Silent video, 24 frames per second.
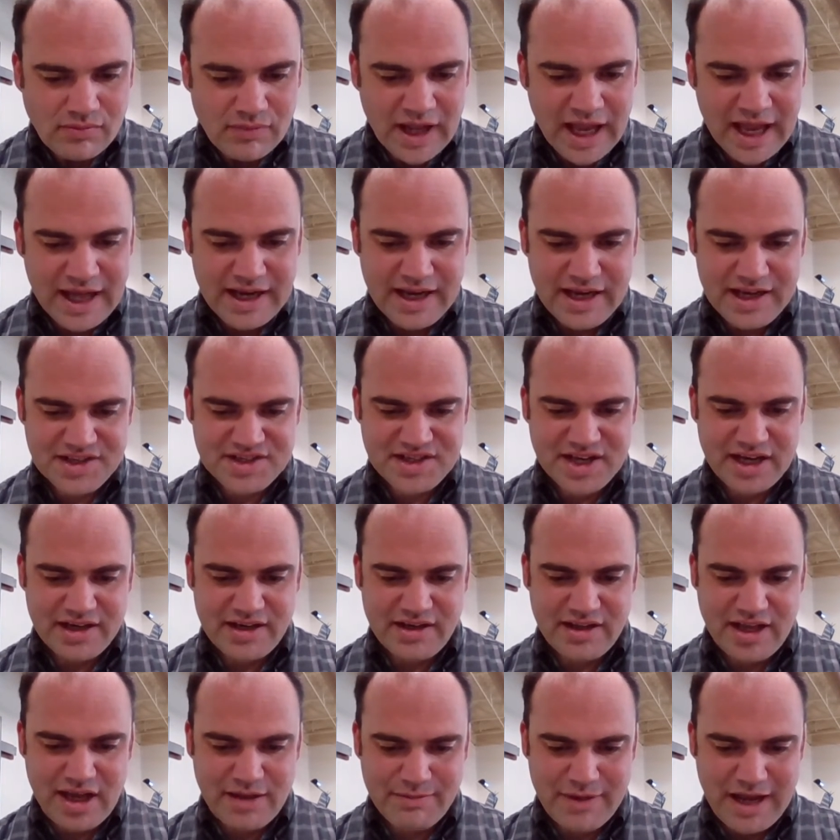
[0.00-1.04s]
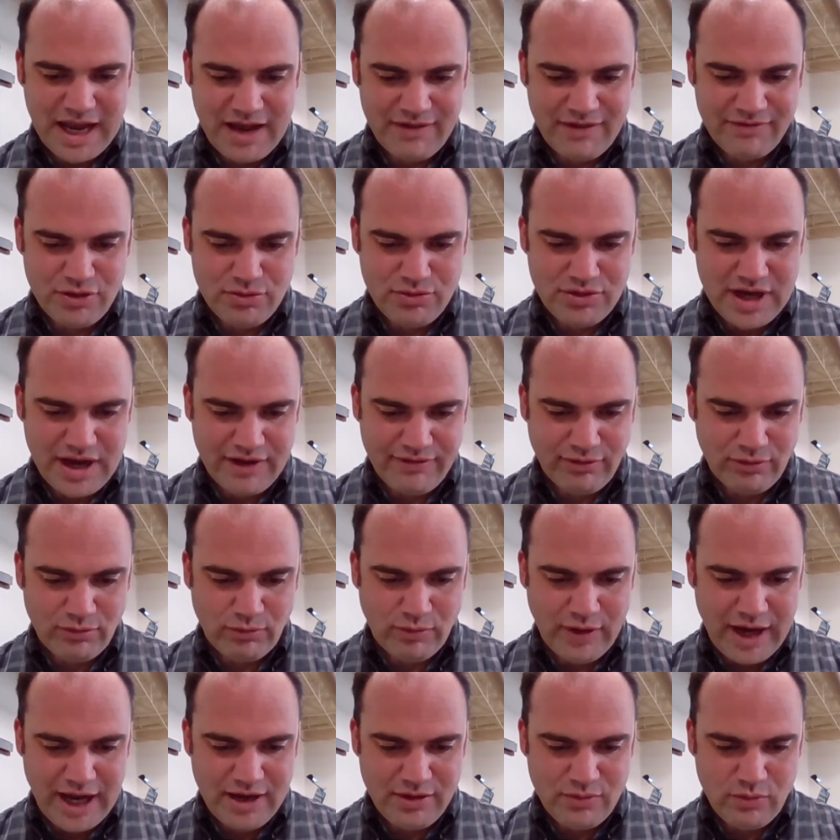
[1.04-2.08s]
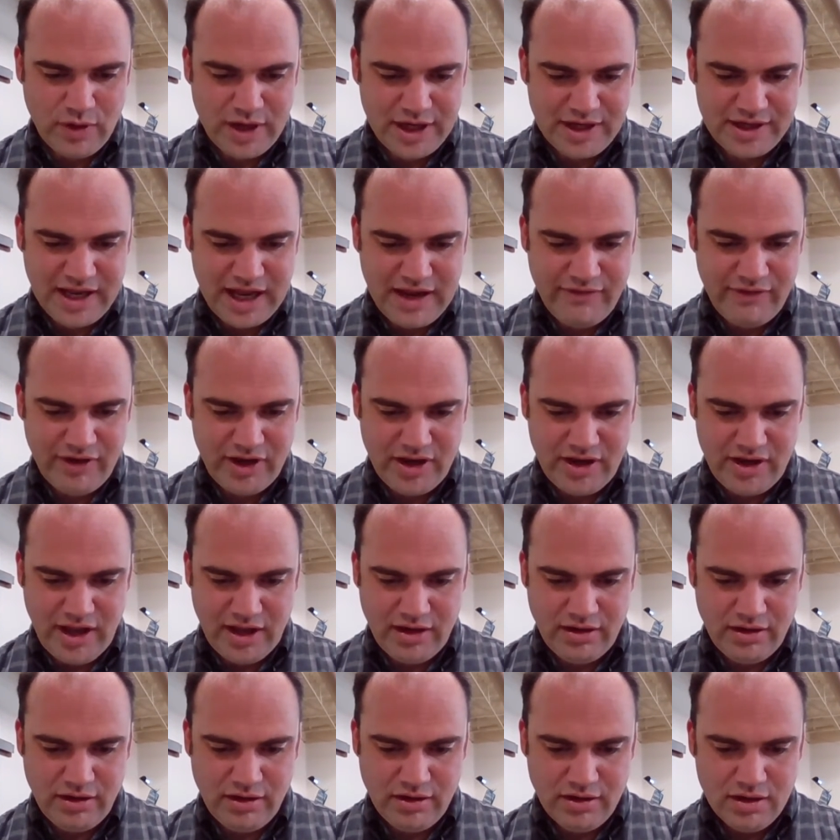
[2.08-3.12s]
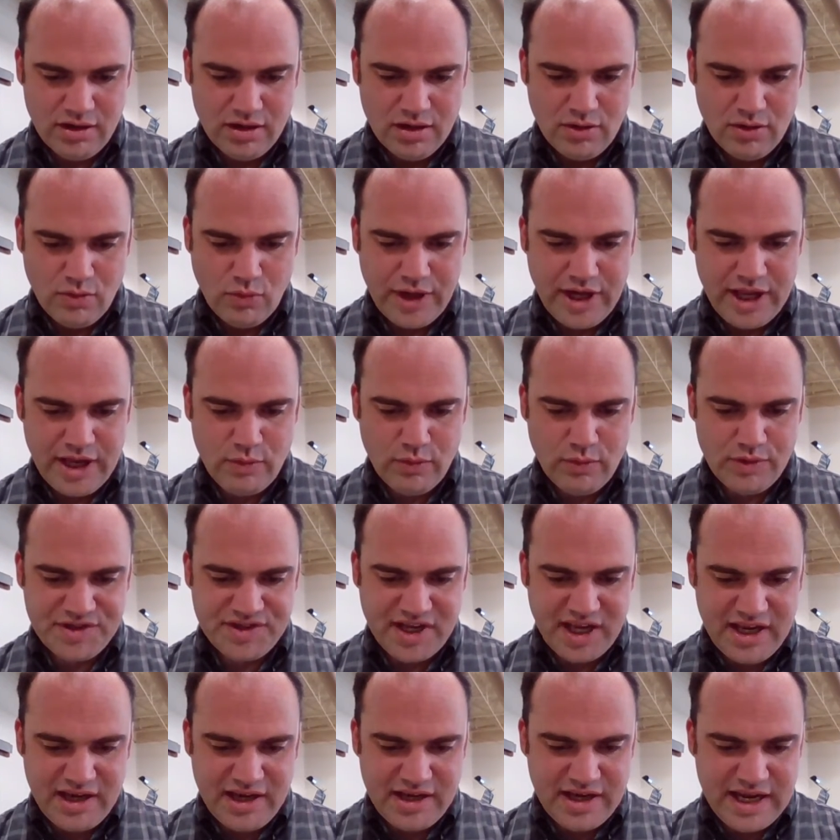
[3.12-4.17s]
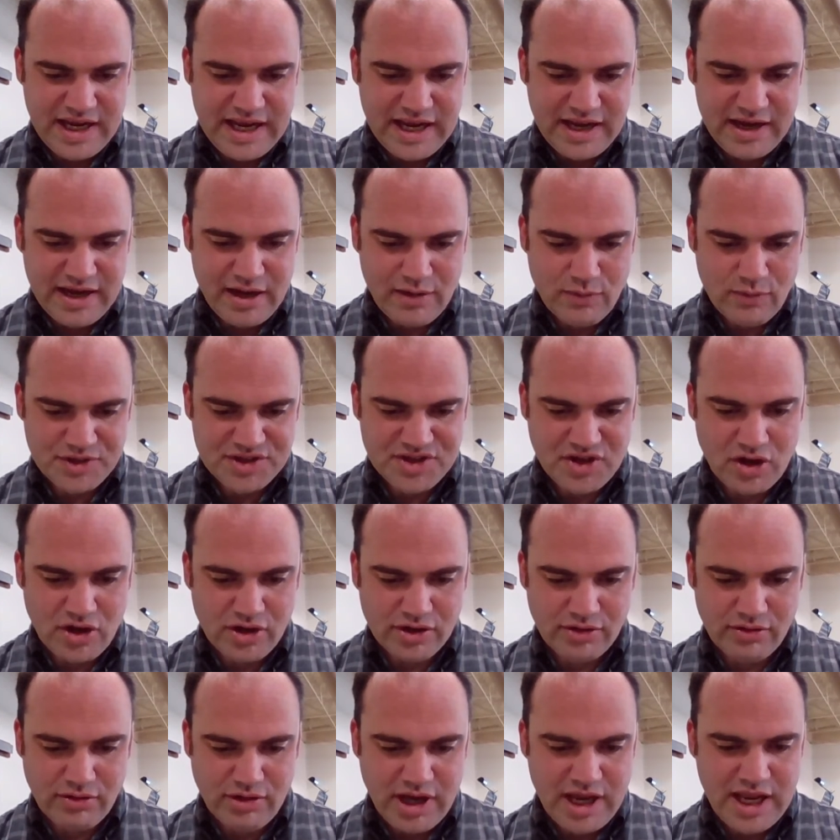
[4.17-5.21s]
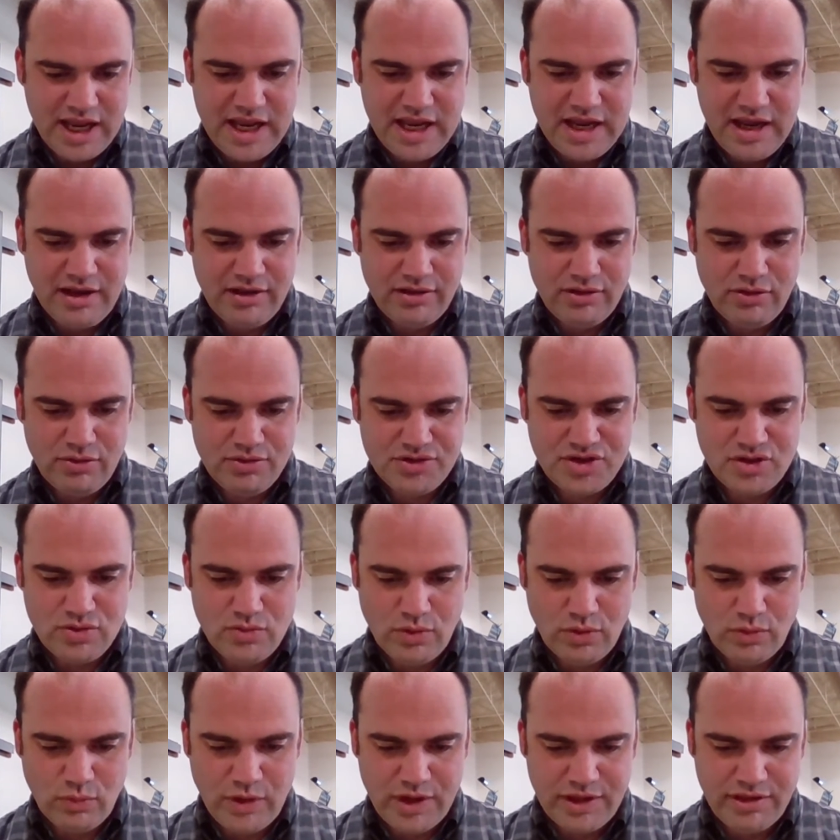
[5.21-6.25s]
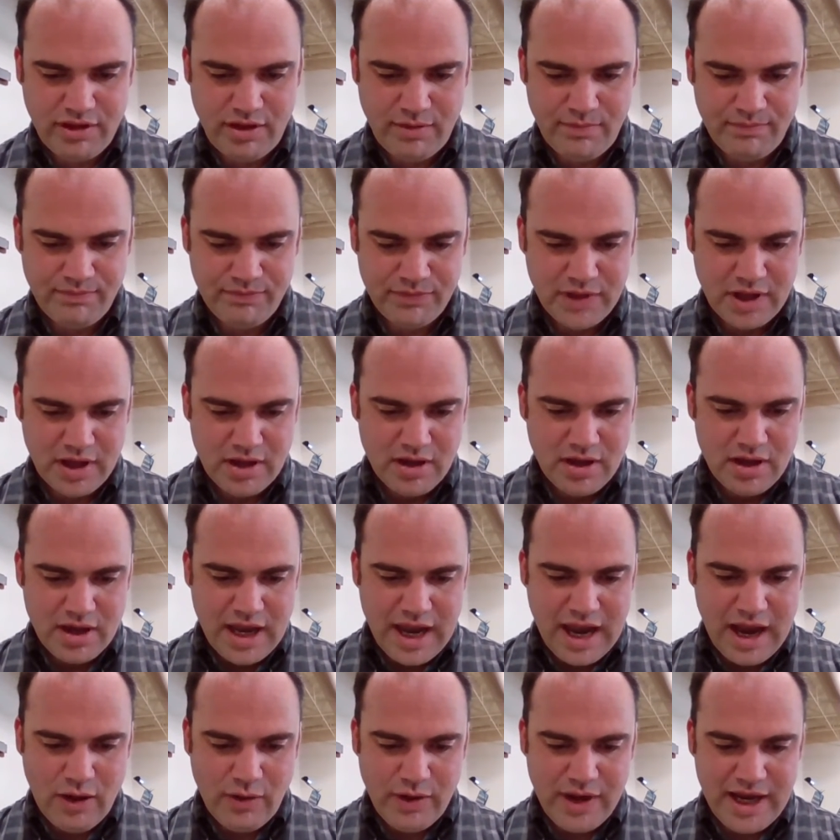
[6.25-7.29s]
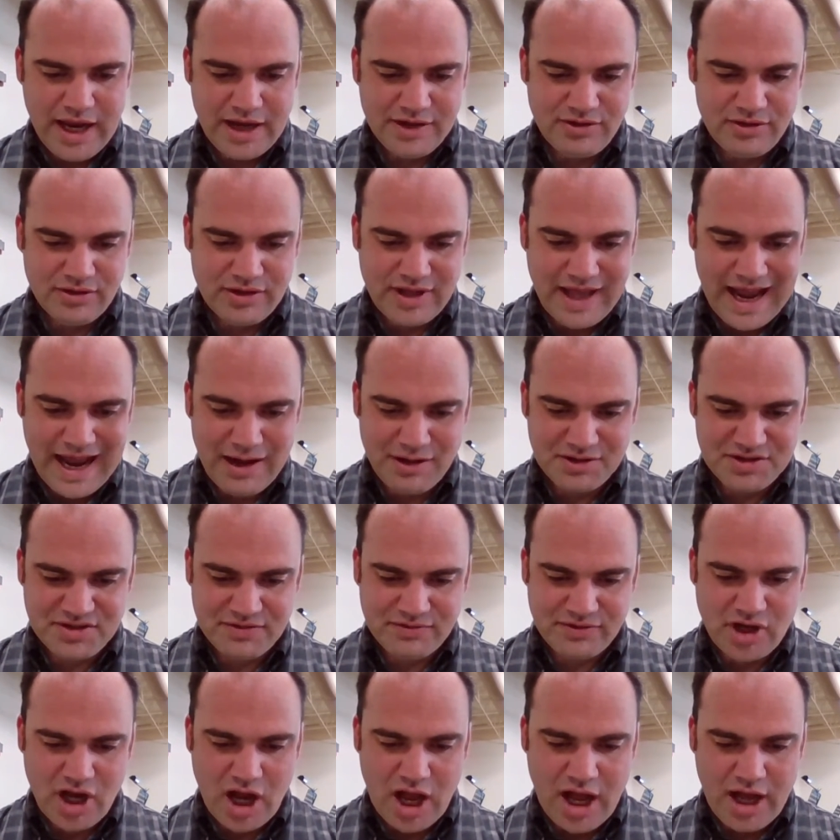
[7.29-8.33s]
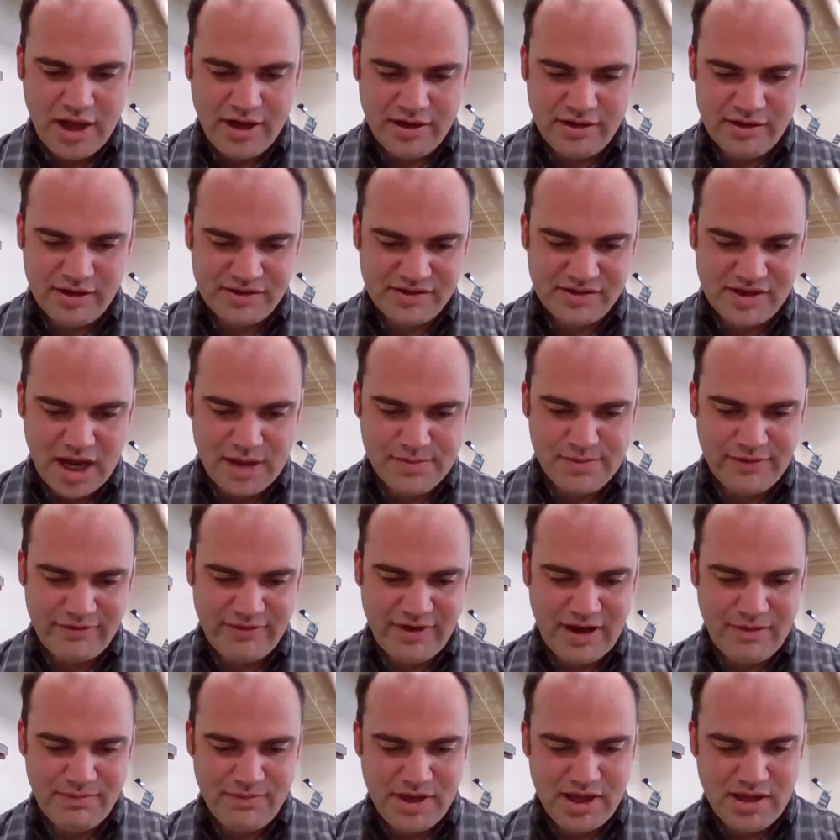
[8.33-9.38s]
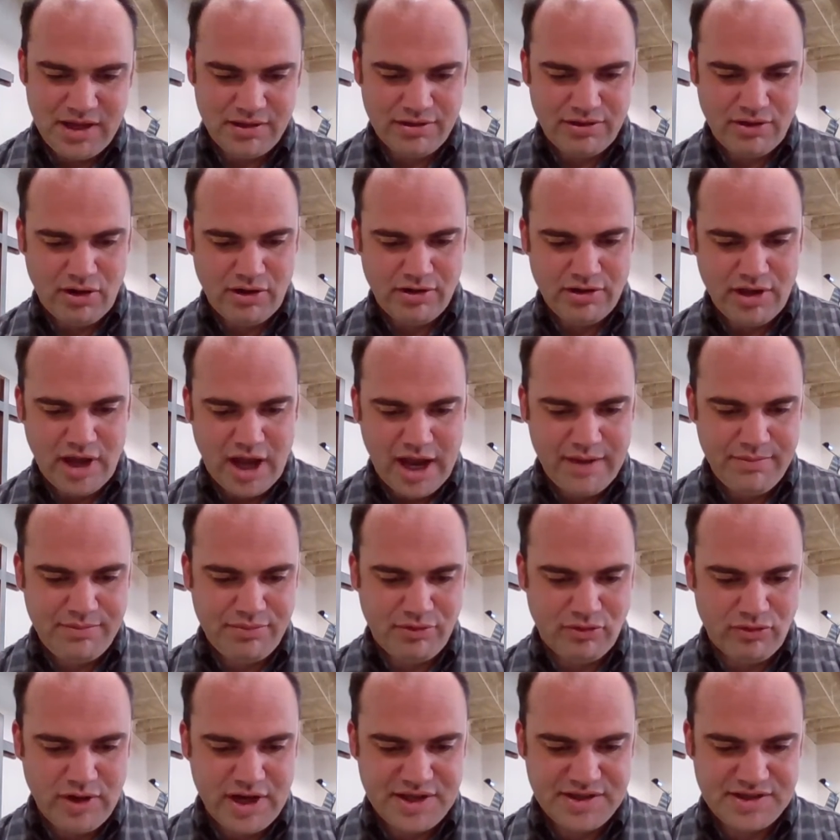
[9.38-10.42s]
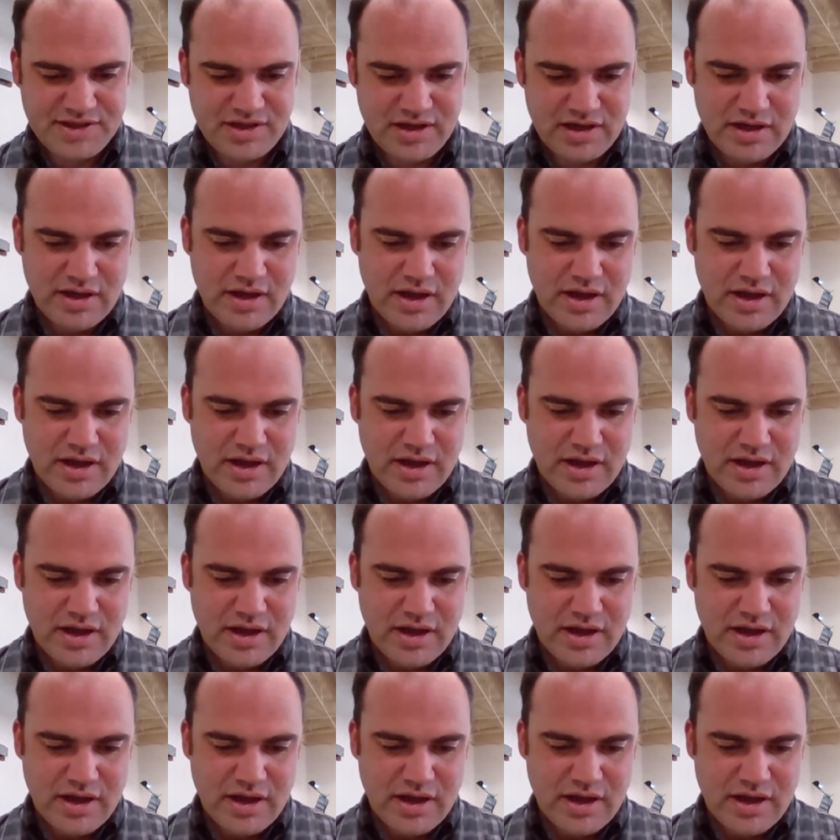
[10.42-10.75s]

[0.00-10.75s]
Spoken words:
And he said to them, have you never read what David did when he was in need and was hungry, he and those who were with him, how he entered the house of God in the time of Abiathar, the high priest,